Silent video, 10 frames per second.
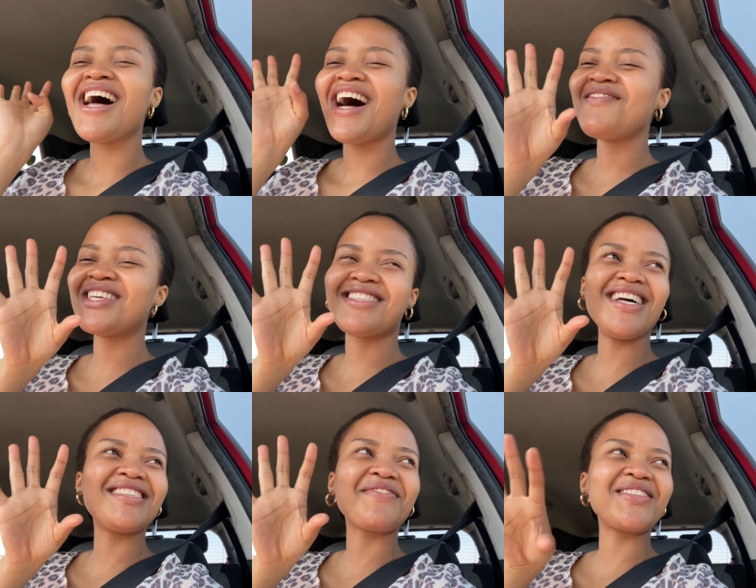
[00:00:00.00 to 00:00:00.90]
i'm
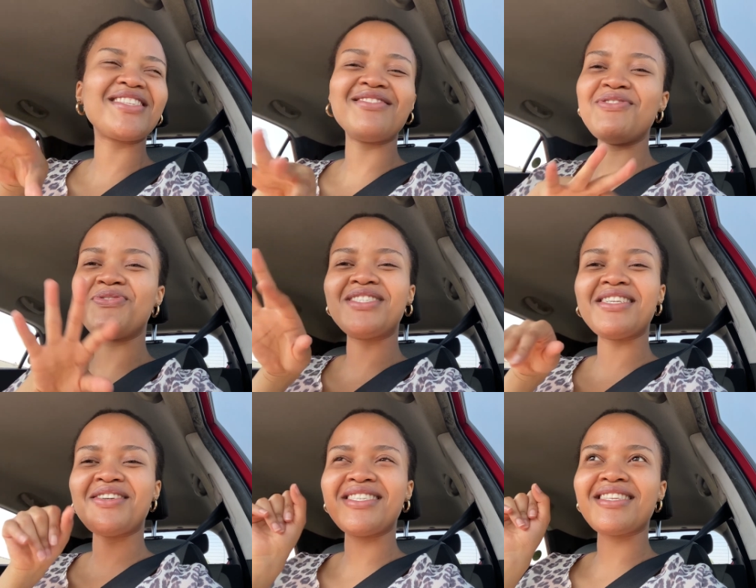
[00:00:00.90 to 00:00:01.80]
excited for this new
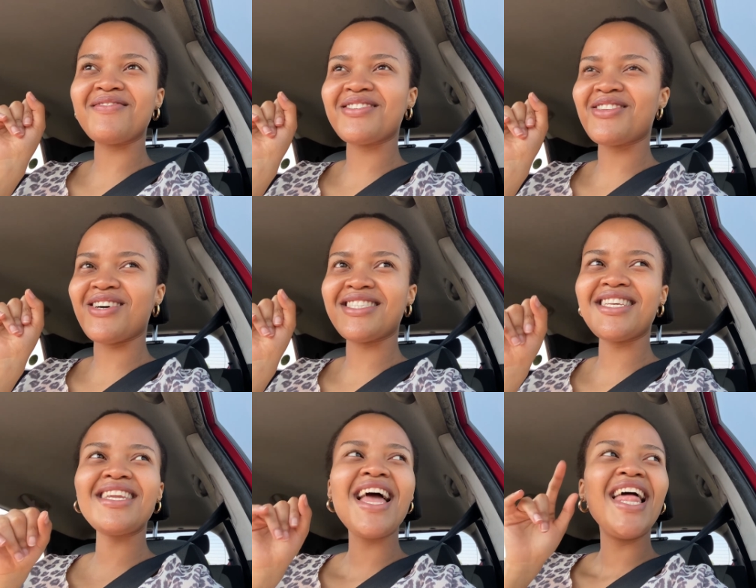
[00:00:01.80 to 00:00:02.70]
series i've
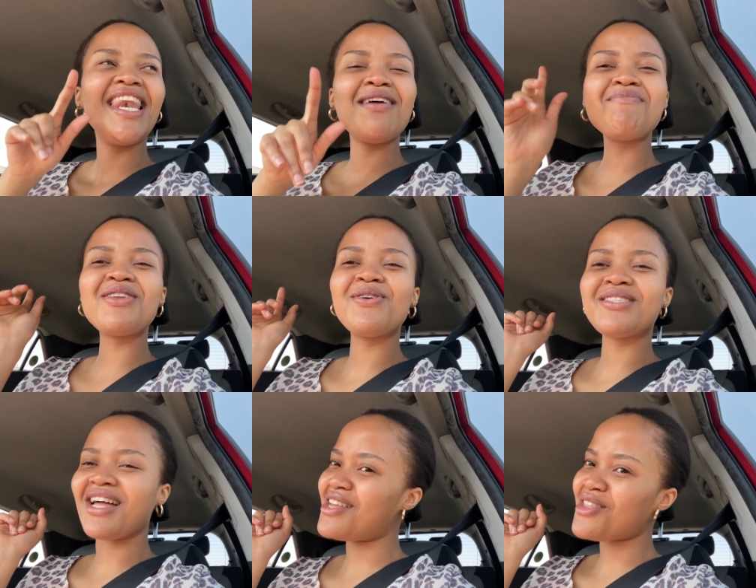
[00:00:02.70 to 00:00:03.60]
started let me know
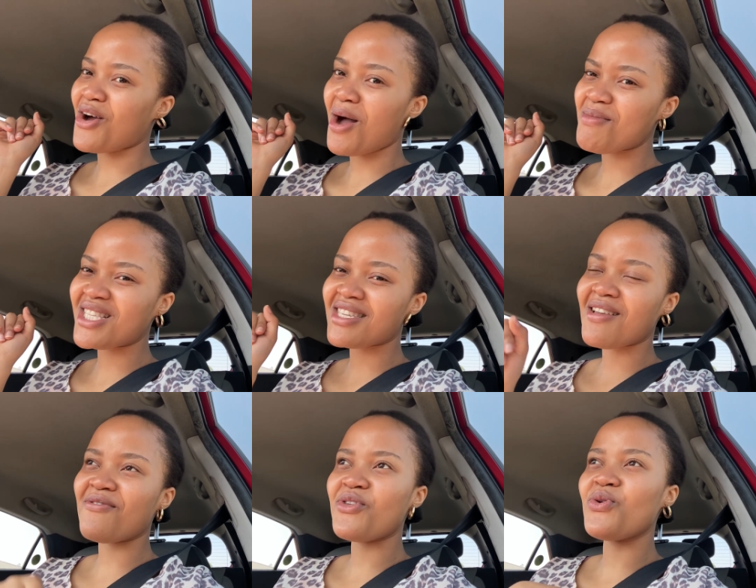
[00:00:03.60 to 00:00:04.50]
down in the comments
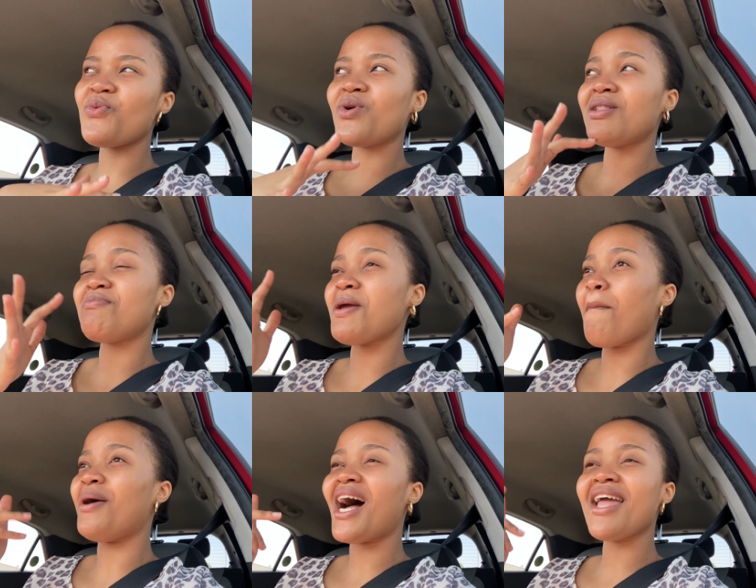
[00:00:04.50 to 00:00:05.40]
if you will be
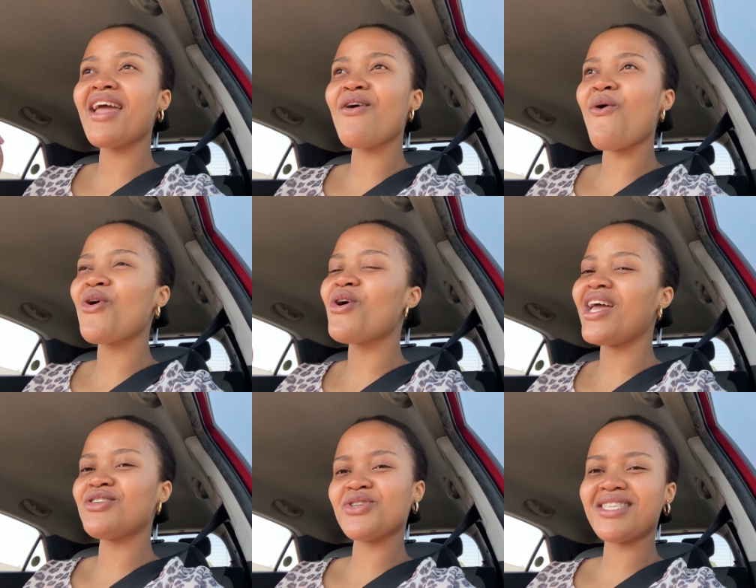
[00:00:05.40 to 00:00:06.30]
buying or you're
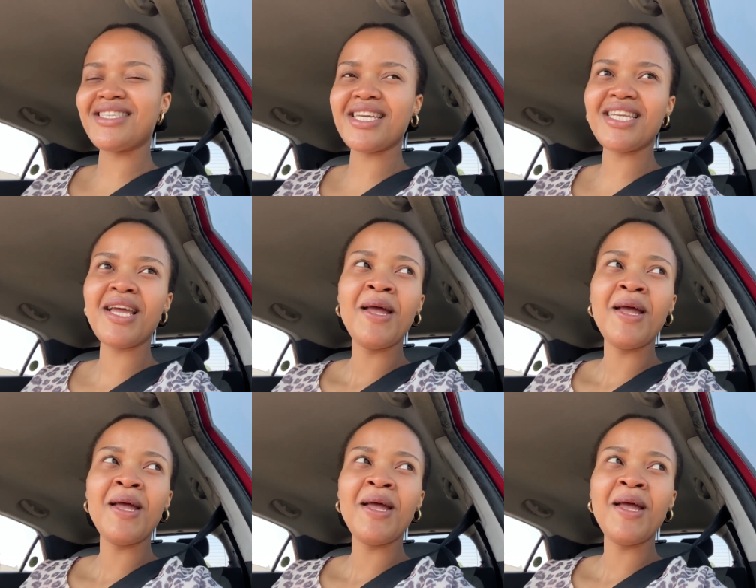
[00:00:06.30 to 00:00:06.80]
interested